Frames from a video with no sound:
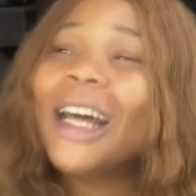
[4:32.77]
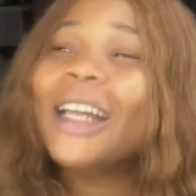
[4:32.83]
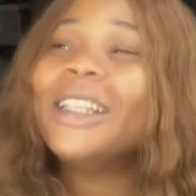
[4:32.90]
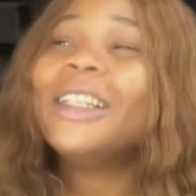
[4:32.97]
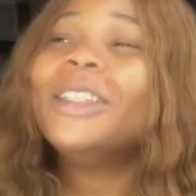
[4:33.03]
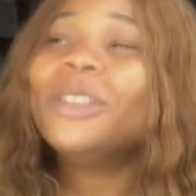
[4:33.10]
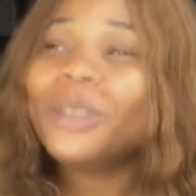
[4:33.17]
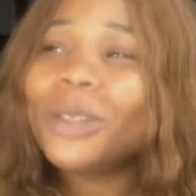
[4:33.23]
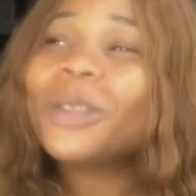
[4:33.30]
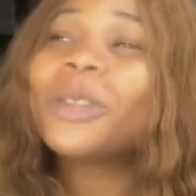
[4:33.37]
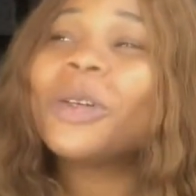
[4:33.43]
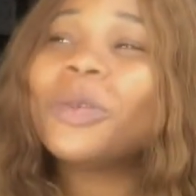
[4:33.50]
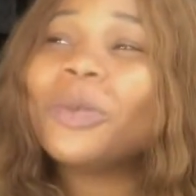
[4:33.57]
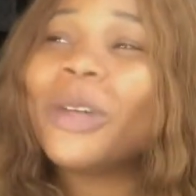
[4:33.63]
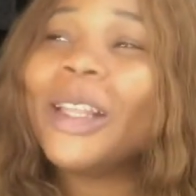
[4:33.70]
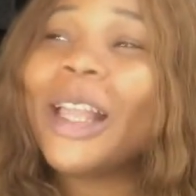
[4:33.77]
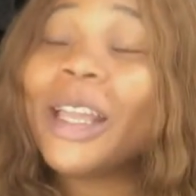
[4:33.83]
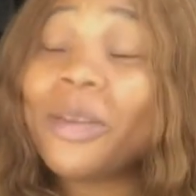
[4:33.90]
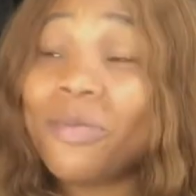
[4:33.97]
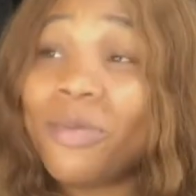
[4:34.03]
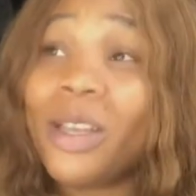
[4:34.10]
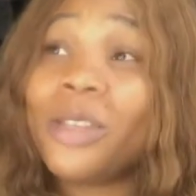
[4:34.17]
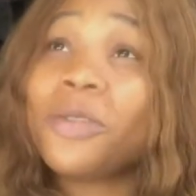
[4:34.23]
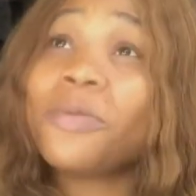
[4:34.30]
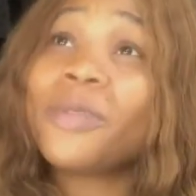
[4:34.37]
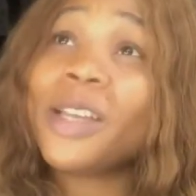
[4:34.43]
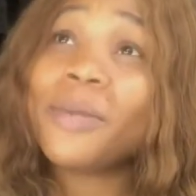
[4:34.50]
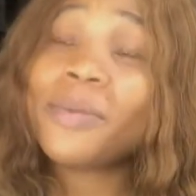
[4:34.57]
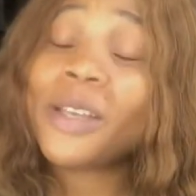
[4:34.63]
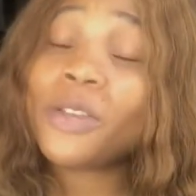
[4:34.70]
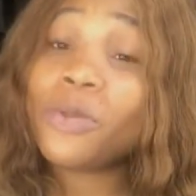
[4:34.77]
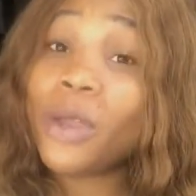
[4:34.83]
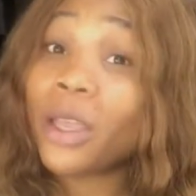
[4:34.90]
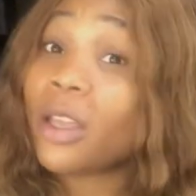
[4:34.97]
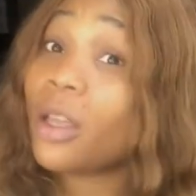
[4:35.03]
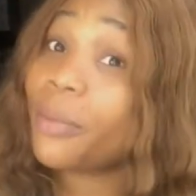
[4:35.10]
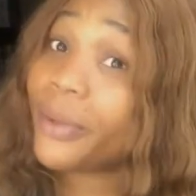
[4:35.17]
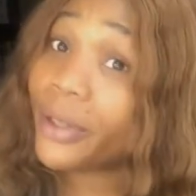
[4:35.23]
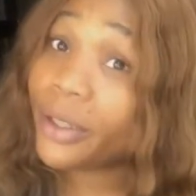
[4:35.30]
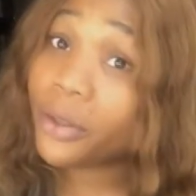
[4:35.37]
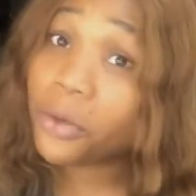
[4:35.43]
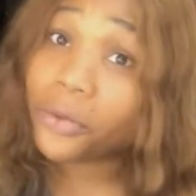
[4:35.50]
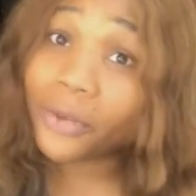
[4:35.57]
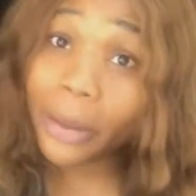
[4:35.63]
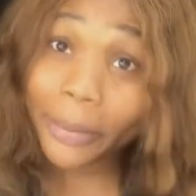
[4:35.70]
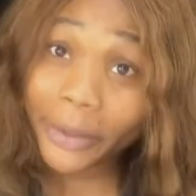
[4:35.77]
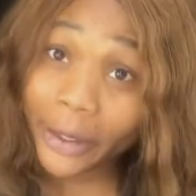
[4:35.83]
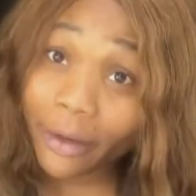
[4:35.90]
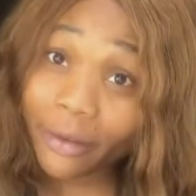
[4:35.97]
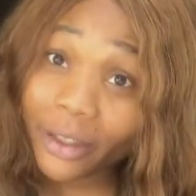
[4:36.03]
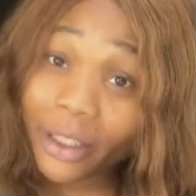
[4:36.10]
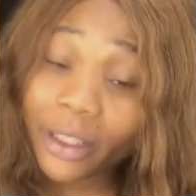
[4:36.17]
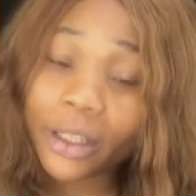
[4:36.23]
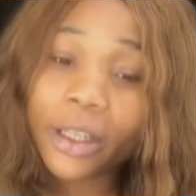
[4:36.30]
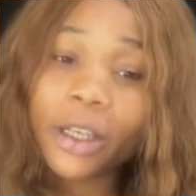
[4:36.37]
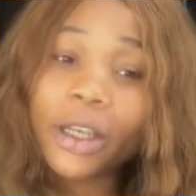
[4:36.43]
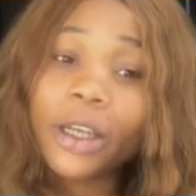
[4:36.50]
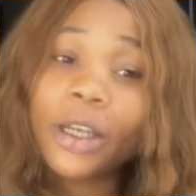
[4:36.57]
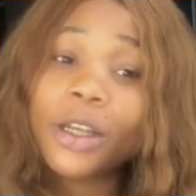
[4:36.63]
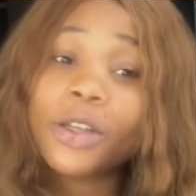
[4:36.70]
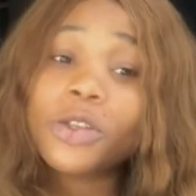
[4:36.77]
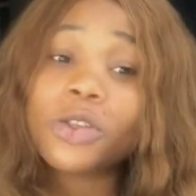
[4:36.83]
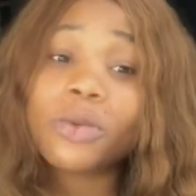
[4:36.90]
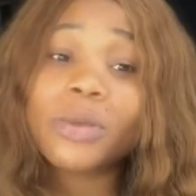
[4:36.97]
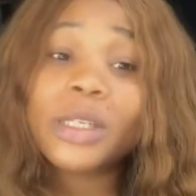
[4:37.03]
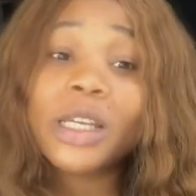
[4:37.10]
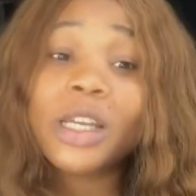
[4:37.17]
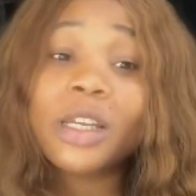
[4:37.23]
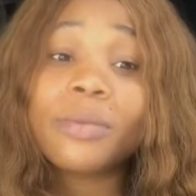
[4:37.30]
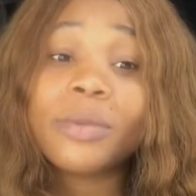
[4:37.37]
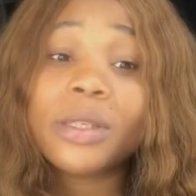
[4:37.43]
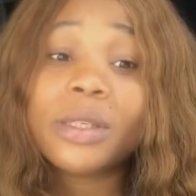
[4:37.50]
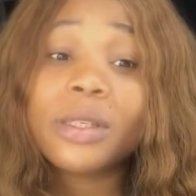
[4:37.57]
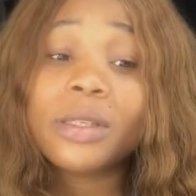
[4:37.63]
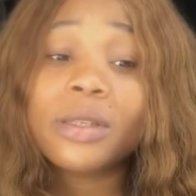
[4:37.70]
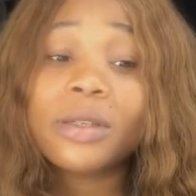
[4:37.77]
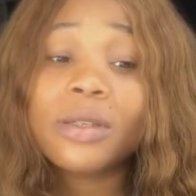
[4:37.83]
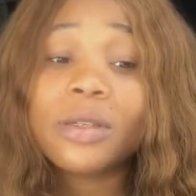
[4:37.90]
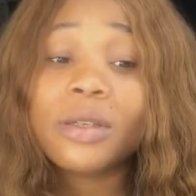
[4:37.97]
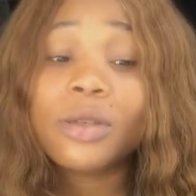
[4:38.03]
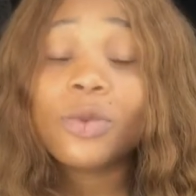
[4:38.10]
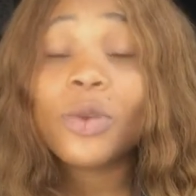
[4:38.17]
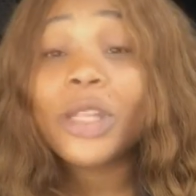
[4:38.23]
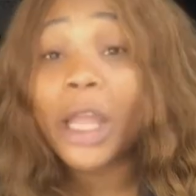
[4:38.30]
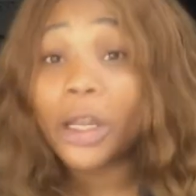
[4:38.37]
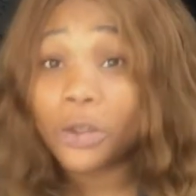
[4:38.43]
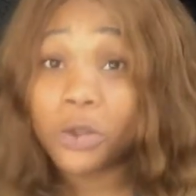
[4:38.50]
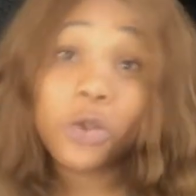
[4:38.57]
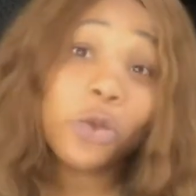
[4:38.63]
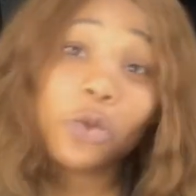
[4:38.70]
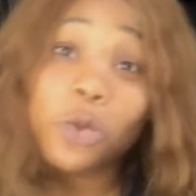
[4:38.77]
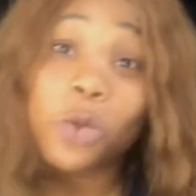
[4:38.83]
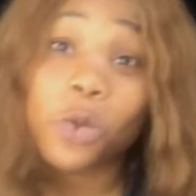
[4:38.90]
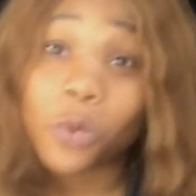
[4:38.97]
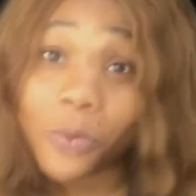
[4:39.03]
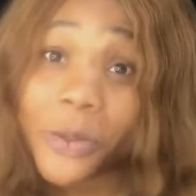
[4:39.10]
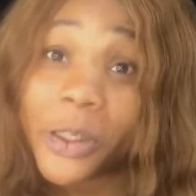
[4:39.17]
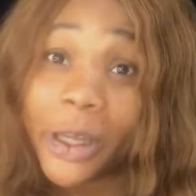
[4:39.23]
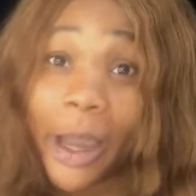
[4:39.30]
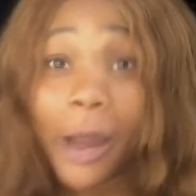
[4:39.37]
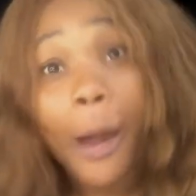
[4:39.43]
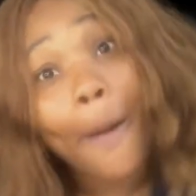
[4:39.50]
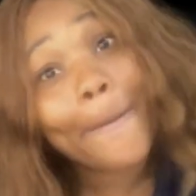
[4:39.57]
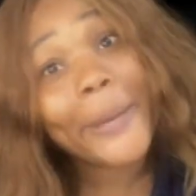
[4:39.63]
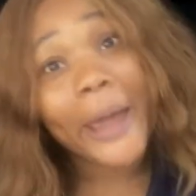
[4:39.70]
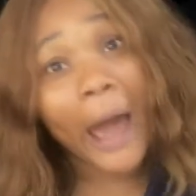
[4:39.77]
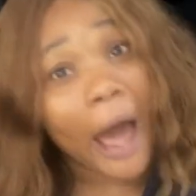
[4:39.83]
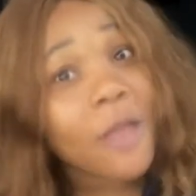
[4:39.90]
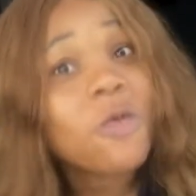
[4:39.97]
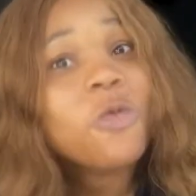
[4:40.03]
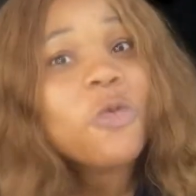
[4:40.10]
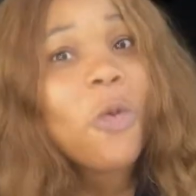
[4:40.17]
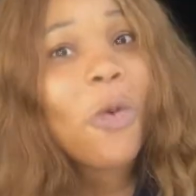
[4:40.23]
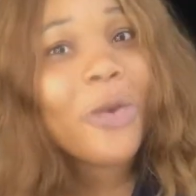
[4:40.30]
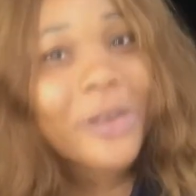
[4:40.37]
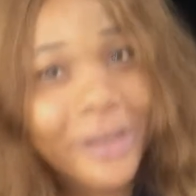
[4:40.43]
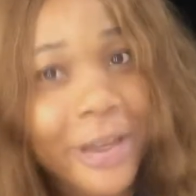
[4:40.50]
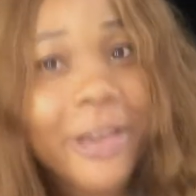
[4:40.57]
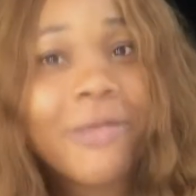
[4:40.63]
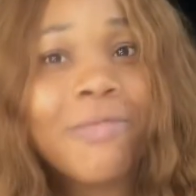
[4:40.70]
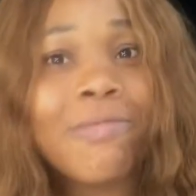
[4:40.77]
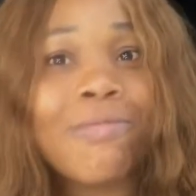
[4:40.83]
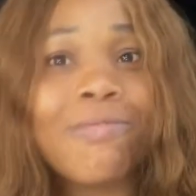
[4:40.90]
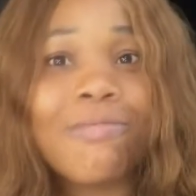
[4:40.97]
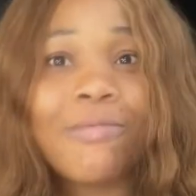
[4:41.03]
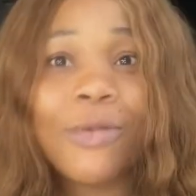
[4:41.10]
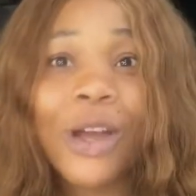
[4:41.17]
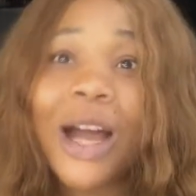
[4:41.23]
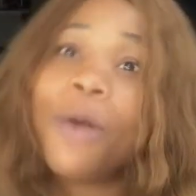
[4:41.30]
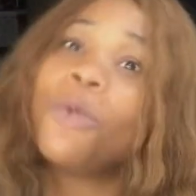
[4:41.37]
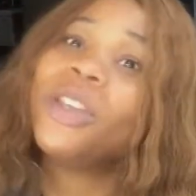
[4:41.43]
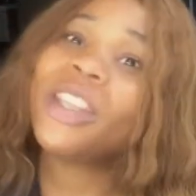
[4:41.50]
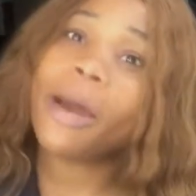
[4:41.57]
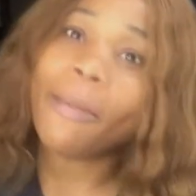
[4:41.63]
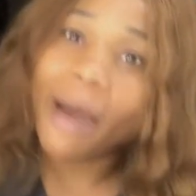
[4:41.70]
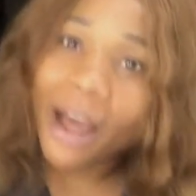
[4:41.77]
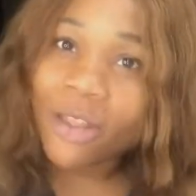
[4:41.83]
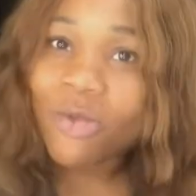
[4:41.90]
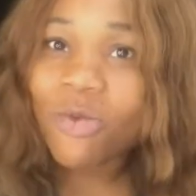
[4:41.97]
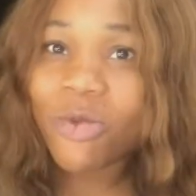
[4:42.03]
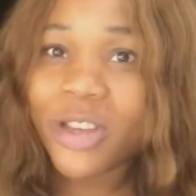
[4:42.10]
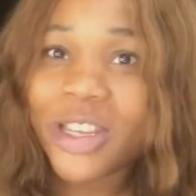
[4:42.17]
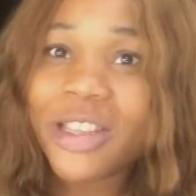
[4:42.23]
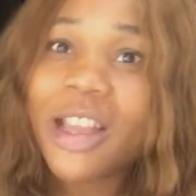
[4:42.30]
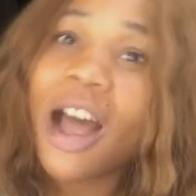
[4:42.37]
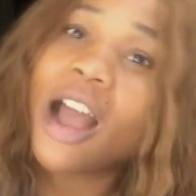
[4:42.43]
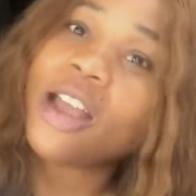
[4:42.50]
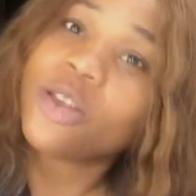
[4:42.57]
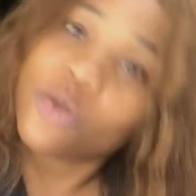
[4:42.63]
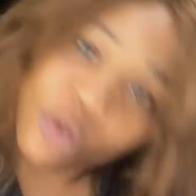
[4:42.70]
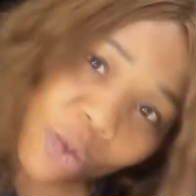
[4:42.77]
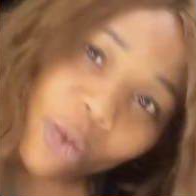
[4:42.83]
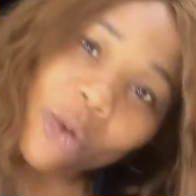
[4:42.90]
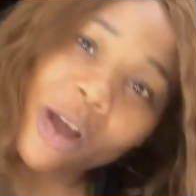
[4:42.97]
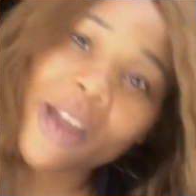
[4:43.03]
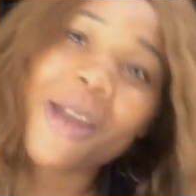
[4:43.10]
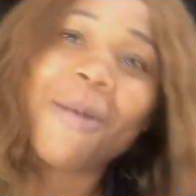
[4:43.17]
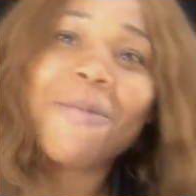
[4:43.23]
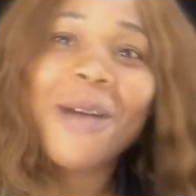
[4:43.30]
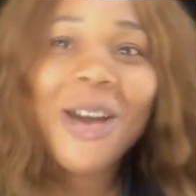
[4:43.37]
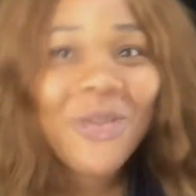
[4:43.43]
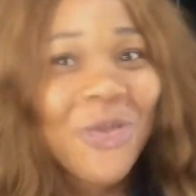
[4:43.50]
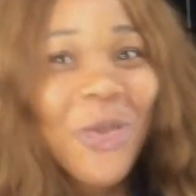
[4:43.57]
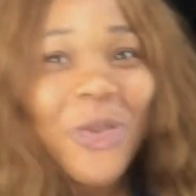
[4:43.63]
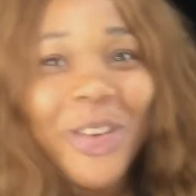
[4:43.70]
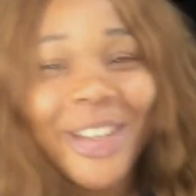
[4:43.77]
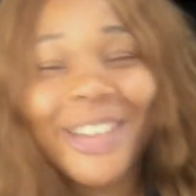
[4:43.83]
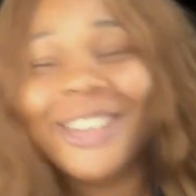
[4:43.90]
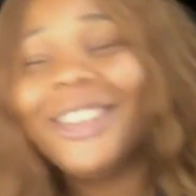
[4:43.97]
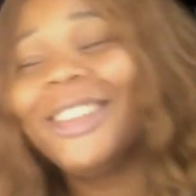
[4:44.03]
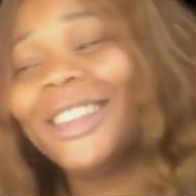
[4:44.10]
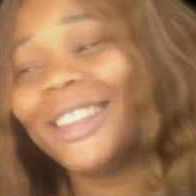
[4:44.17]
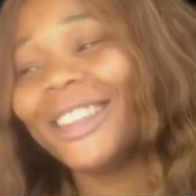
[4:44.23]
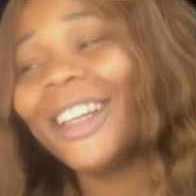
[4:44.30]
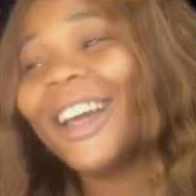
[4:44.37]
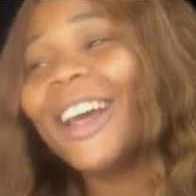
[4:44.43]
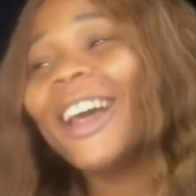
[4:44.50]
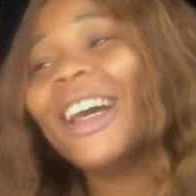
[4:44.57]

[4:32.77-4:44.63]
They know somewhere. Like me, sometimes I know I can be overbearing. Sometimes when I choose to be, I can be annoying. And when I'm annoying, I know I am annoying.